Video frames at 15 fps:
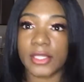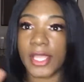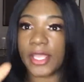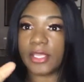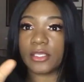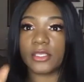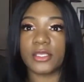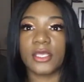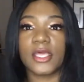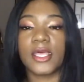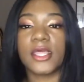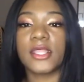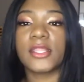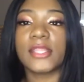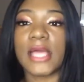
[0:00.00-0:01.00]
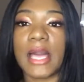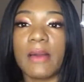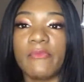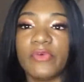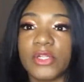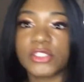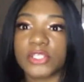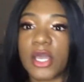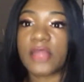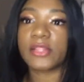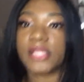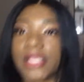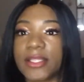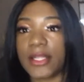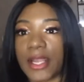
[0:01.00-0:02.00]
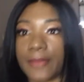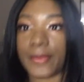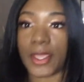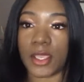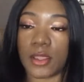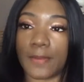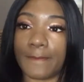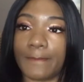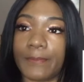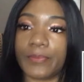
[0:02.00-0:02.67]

Like, I'm gonna show y'all the light that I made.